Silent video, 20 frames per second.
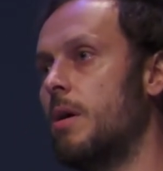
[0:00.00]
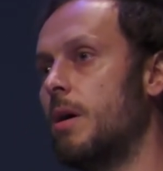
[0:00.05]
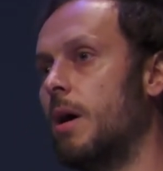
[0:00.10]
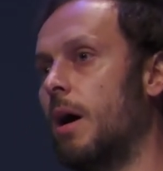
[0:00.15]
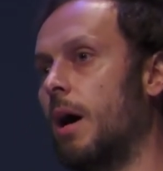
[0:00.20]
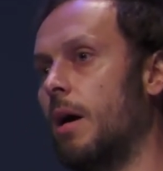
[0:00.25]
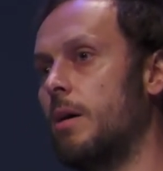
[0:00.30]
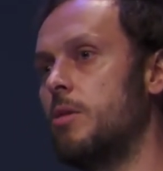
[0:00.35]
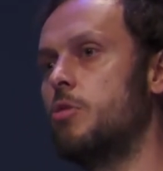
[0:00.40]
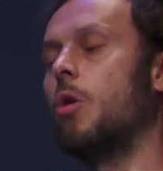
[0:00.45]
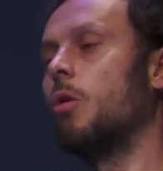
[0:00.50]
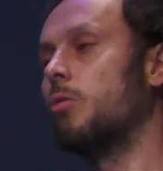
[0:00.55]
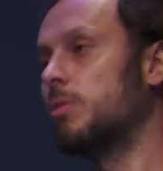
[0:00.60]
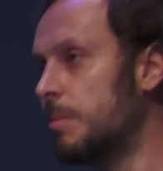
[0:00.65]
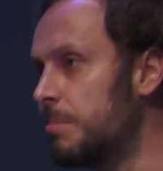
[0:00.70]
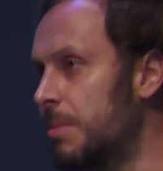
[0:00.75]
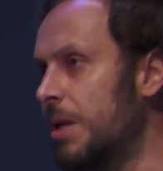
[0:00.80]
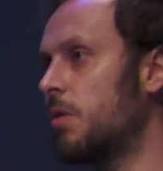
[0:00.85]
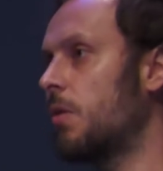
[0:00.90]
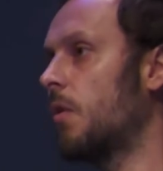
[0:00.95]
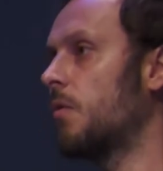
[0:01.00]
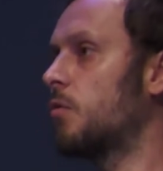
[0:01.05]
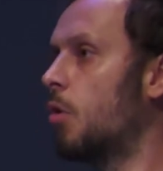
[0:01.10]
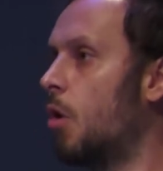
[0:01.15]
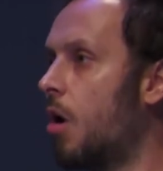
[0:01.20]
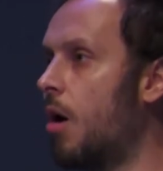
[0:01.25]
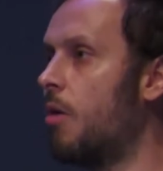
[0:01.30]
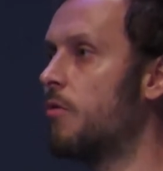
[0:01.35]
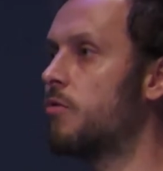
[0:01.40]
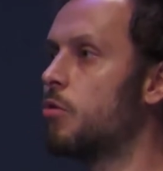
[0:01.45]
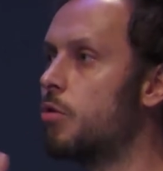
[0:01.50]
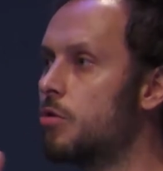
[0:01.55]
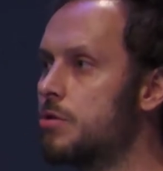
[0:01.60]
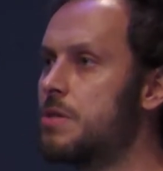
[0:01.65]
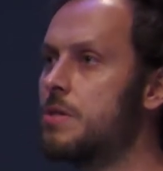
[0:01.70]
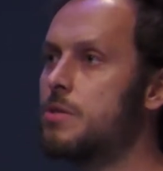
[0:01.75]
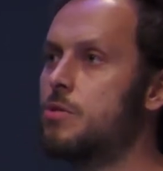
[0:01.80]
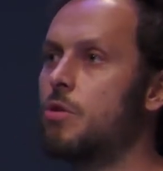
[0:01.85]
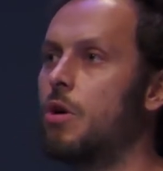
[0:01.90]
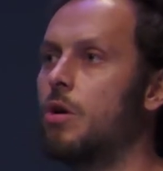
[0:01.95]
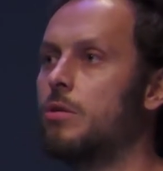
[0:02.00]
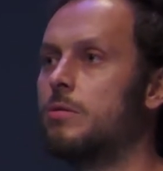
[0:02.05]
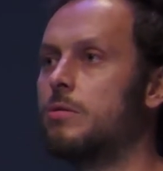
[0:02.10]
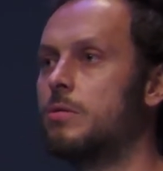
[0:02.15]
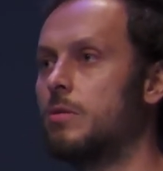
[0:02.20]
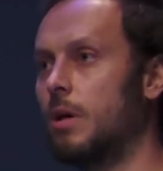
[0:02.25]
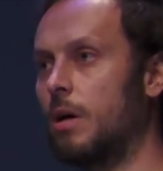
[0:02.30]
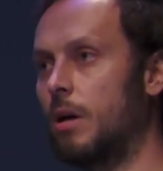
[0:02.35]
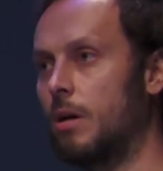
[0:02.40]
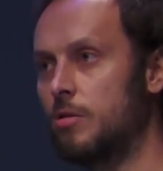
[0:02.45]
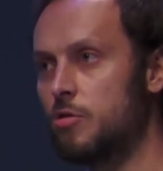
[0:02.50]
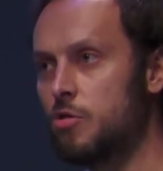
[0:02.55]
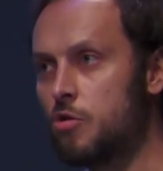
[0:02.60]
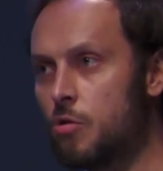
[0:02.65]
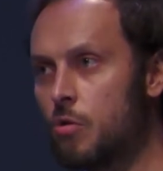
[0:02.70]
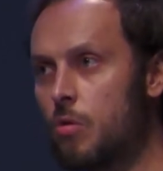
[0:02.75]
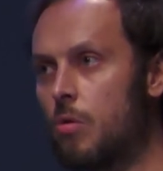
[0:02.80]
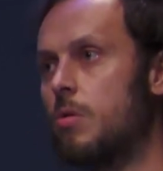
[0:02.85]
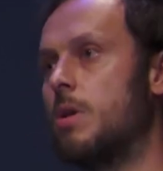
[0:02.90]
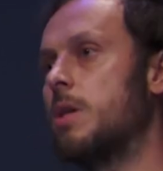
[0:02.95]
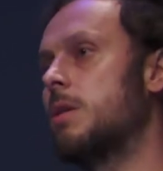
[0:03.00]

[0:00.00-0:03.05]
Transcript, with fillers: Uh, you know, the myth of Noah, of course, is not uh, new.